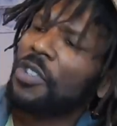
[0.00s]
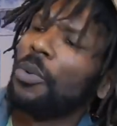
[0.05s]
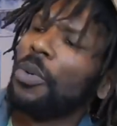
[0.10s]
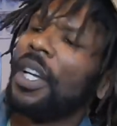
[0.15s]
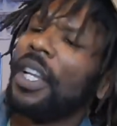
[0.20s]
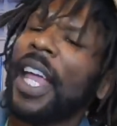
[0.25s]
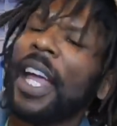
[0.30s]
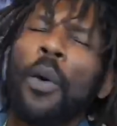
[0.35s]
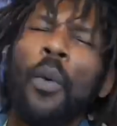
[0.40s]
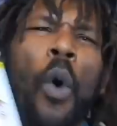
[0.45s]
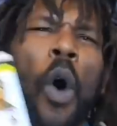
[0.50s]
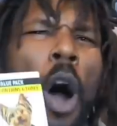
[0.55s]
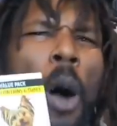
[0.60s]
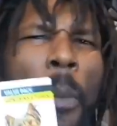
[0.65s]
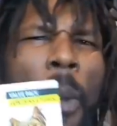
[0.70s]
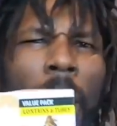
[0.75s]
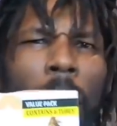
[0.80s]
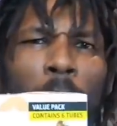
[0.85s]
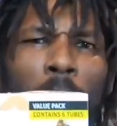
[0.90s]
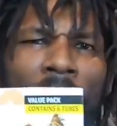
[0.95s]
are what, like
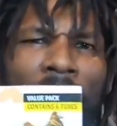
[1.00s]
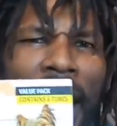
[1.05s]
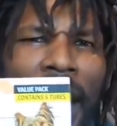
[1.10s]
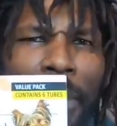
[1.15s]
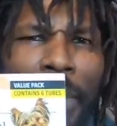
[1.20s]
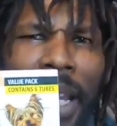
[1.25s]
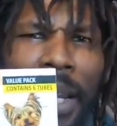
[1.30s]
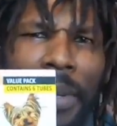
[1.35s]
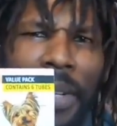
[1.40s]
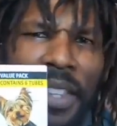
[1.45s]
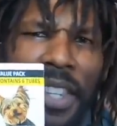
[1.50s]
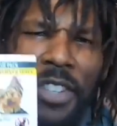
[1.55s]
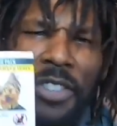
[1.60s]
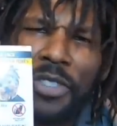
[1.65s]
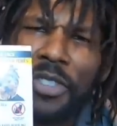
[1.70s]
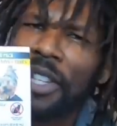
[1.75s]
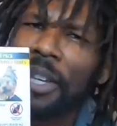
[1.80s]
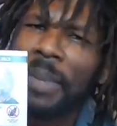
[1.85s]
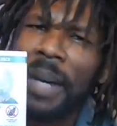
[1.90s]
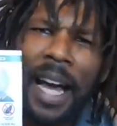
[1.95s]
Walmart brand maybe? These are
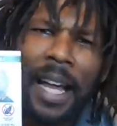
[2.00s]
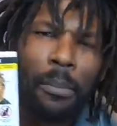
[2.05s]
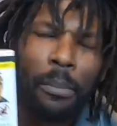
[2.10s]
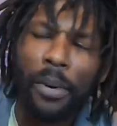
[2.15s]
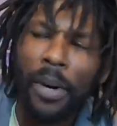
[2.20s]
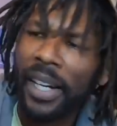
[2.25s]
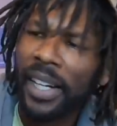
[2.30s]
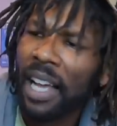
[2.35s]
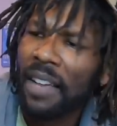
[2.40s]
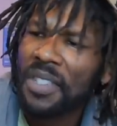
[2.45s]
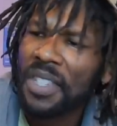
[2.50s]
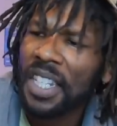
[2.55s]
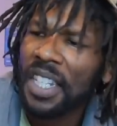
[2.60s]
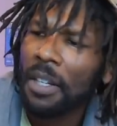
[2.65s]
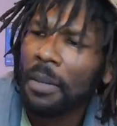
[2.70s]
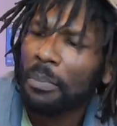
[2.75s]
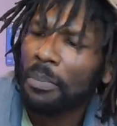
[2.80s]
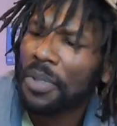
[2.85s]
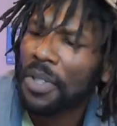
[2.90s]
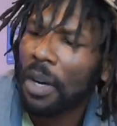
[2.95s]
some kind of brand. I've seen
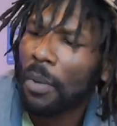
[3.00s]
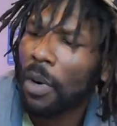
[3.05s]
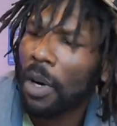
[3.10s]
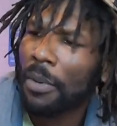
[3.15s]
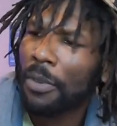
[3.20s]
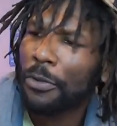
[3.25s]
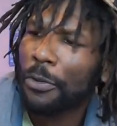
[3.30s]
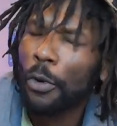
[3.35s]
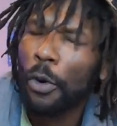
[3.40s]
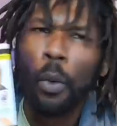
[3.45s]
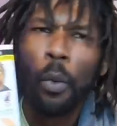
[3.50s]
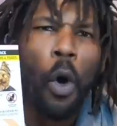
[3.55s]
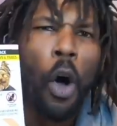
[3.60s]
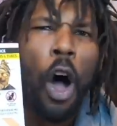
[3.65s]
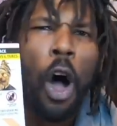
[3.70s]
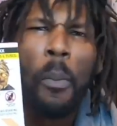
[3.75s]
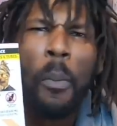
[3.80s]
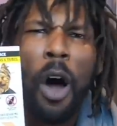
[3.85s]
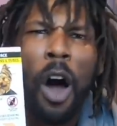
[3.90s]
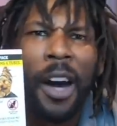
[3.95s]
them somewhere before.
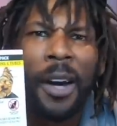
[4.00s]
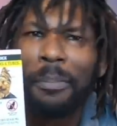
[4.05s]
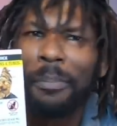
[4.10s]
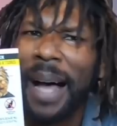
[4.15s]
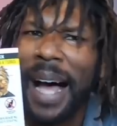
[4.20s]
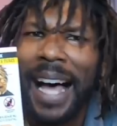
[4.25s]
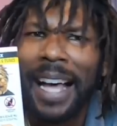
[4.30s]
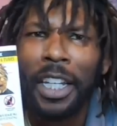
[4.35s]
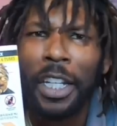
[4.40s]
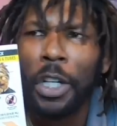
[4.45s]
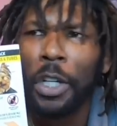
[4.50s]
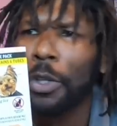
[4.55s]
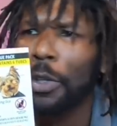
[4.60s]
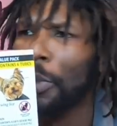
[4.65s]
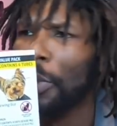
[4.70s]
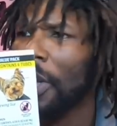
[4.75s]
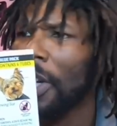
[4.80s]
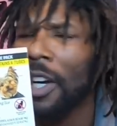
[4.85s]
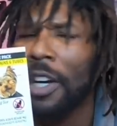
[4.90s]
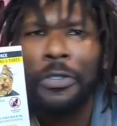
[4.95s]
Walmart,
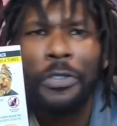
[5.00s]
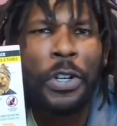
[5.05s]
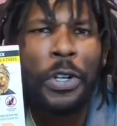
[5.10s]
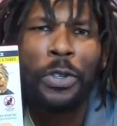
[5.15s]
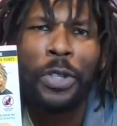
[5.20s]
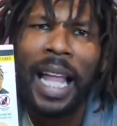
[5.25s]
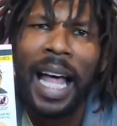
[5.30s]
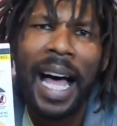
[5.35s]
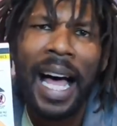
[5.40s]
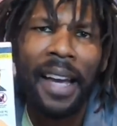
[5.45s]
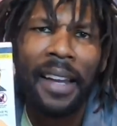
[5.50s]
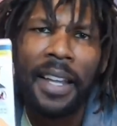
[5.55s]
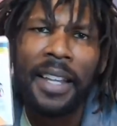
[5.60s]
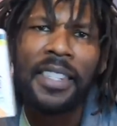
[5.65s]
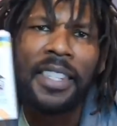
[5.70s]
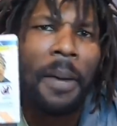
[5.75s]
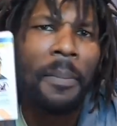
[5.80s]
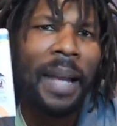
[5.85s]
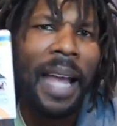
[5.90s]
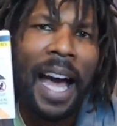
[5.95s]
Bilo, Food Lion, and
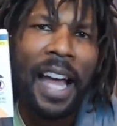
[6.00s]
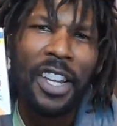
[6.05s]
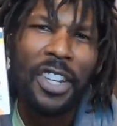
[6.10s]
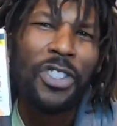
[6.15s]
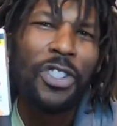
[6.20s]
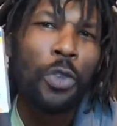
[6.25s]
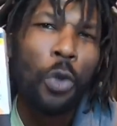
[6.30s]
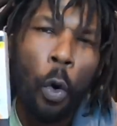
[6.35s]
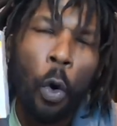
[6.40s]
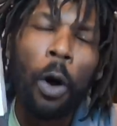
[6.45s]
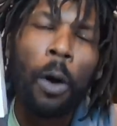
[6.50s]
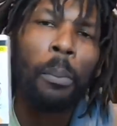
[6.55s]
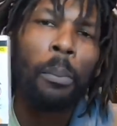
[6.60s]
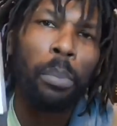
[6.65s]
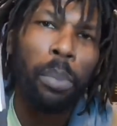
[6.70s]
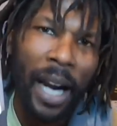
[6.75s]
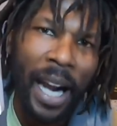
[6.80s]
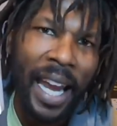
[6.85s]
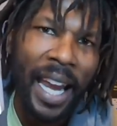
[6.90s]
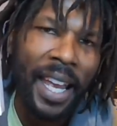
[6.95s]
some kind of store
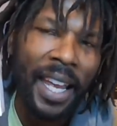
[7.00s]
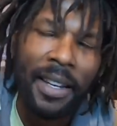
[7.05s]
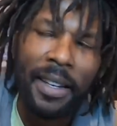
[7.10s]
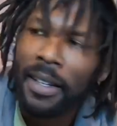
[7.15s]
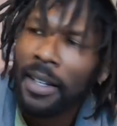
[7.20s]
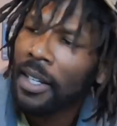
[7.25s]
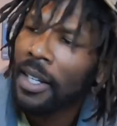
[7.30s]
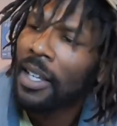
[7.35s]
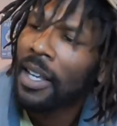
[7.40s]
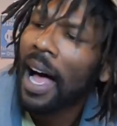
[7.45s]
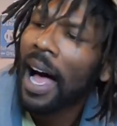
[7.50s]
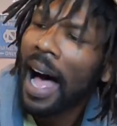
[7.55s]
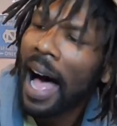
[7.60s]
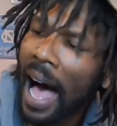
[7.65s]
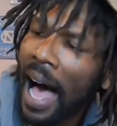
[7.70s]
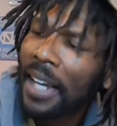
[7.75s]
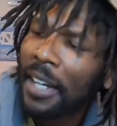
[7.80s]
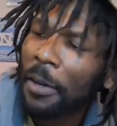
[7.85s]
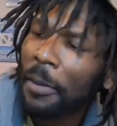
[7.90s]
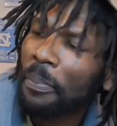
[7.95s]
brand
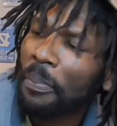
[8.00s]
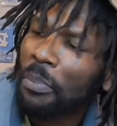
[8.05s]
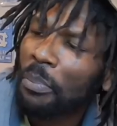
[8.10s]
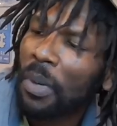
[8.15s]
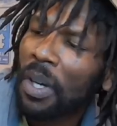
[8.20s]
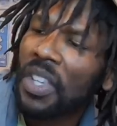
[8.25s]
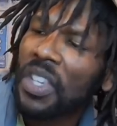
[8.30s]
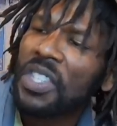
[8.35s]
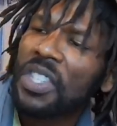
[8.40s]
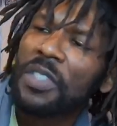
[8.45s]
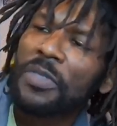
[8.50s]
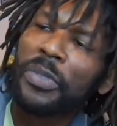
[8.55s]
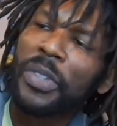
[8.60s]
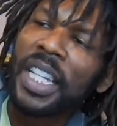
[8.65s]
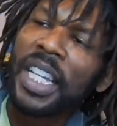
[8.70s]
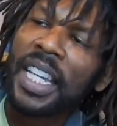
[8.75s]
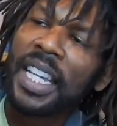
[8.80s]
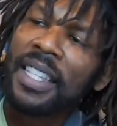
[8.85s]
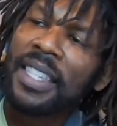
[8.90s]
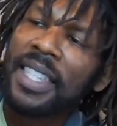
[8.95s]
item. But this is
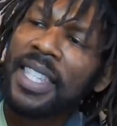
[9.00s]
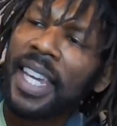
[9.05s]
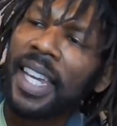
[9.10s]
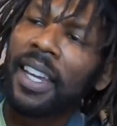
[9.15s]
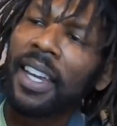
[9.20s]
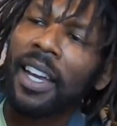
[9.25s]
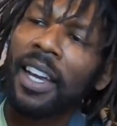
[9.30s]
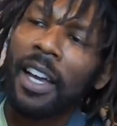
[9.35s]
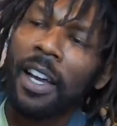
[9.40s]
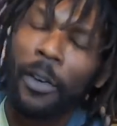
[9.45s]
flea and tick